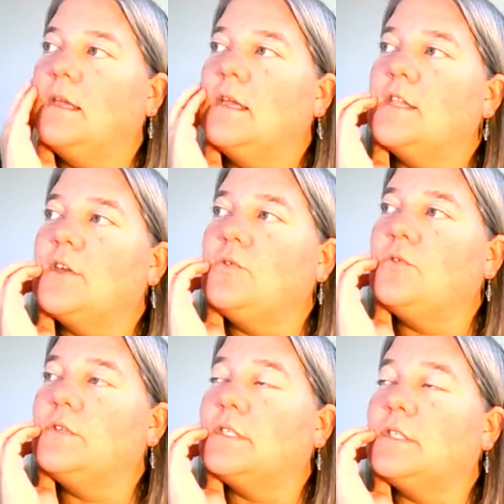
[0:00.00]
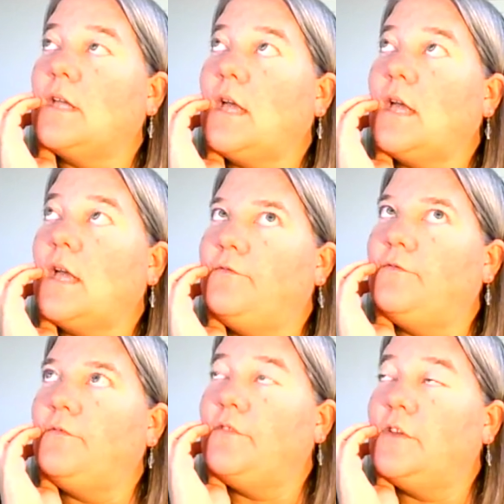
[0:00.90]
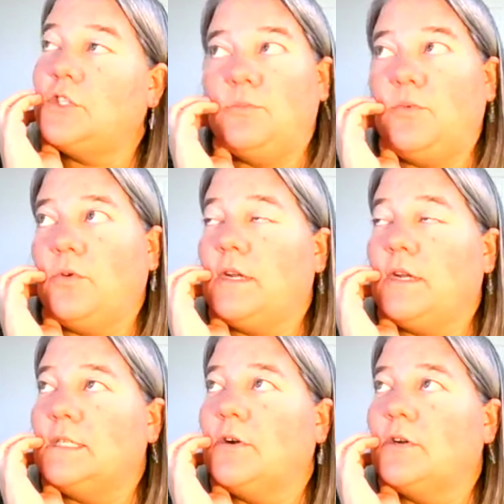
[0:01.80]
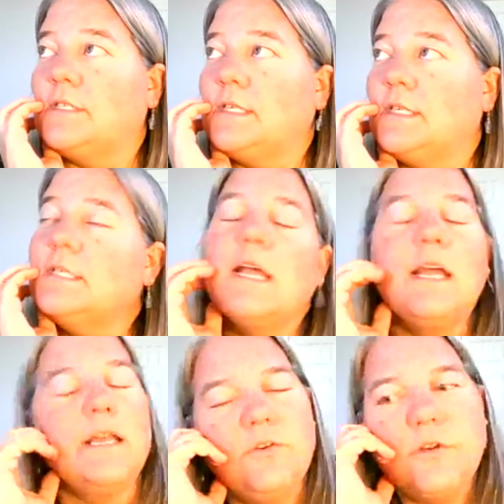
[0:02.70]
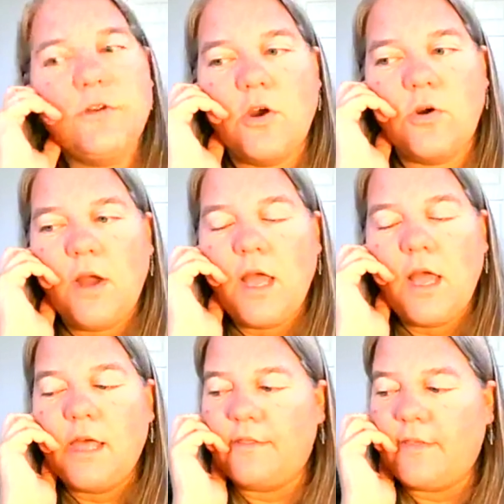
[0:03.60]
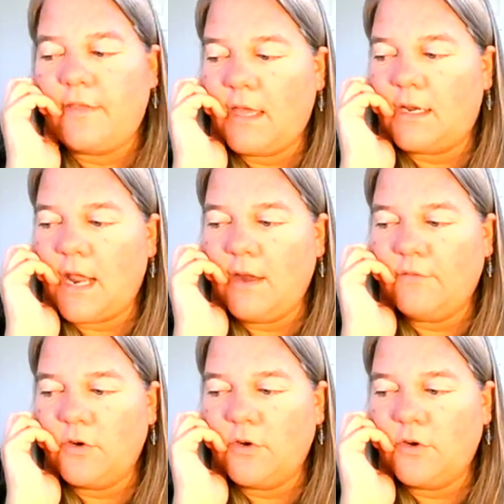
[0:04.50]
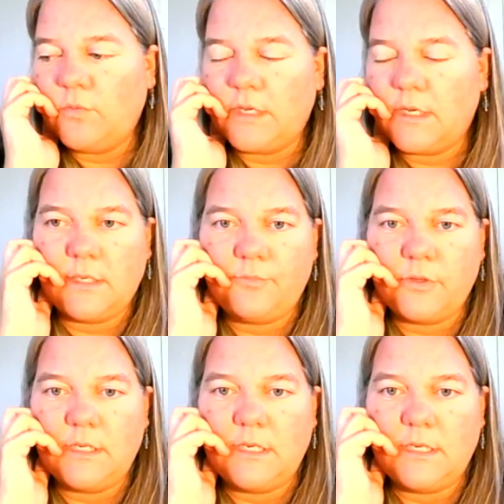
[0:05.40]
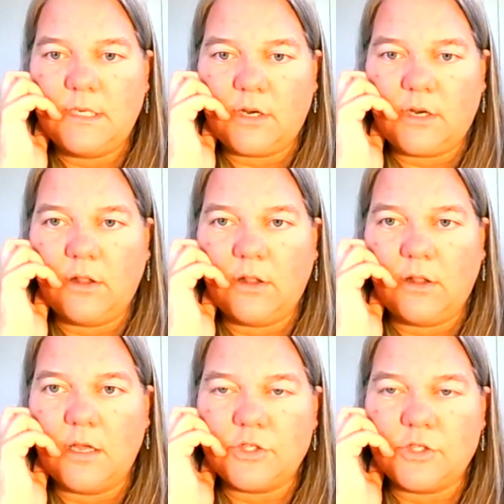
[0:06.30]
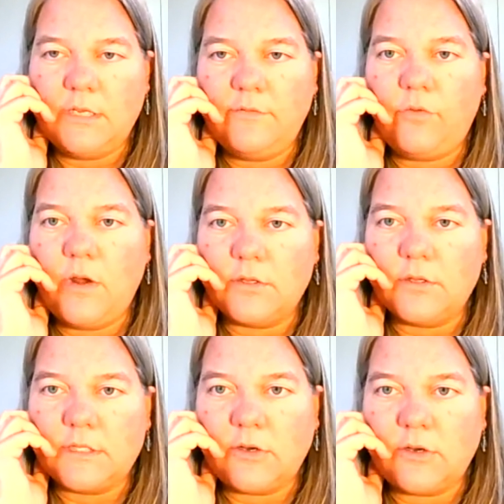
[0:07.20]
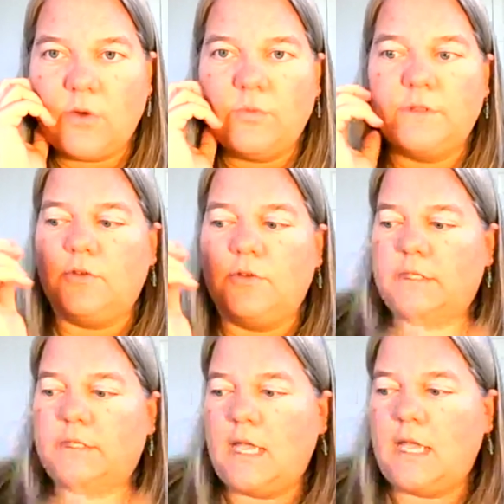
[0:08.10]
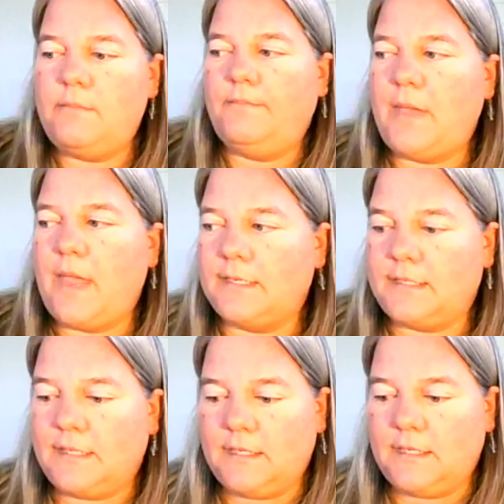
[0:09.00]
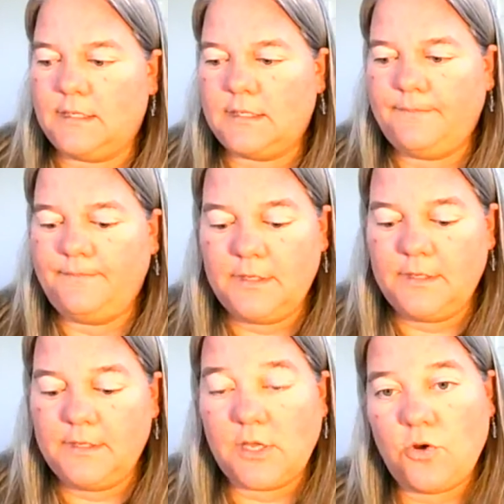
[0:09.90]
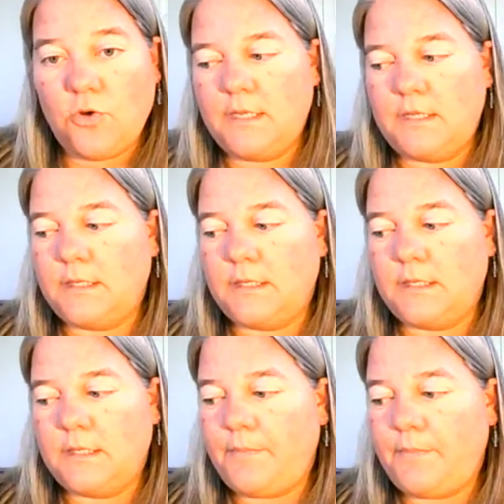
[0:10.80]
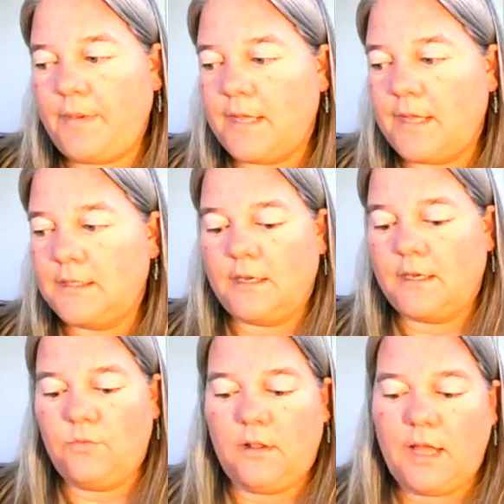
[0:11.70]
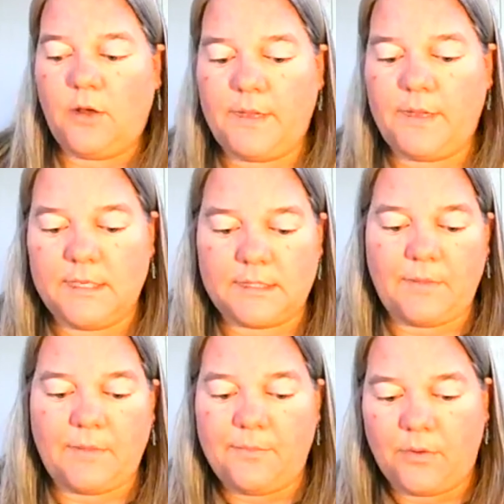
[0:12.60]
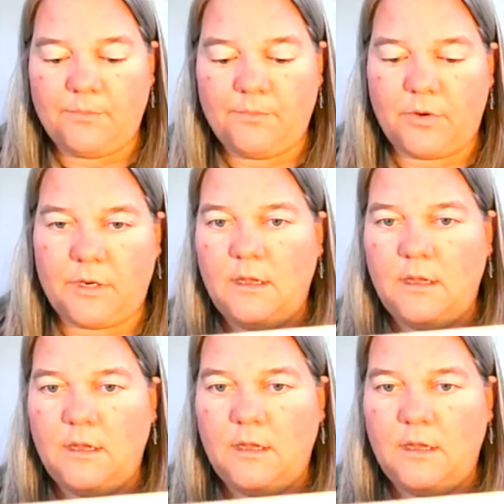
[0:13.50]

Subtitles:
those vision board experiences, you know that everyone comes up with a different collage, even if we all start out with those same magazines. So it depends on, well, how big is the paper I'm putting the